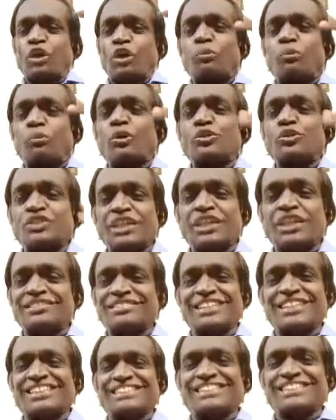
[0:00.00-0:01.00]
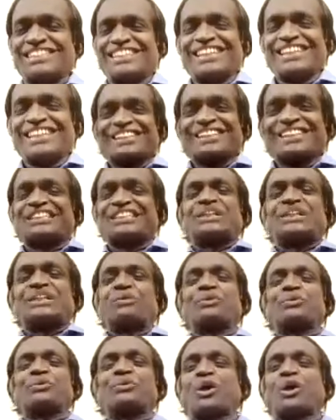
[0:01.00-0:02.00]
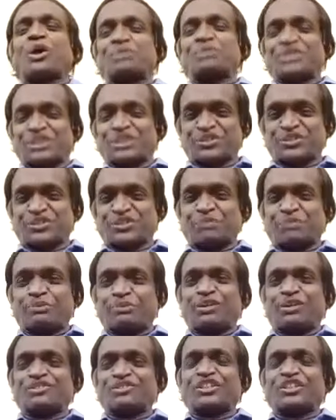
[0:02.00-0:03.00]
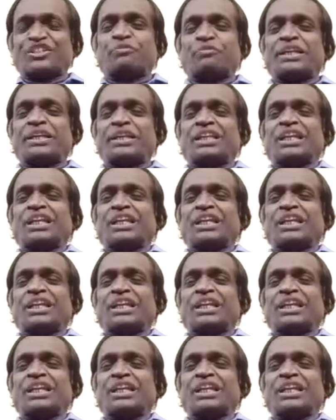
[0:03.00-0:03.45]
talk about JCs, this interview would not be sufficient because there have been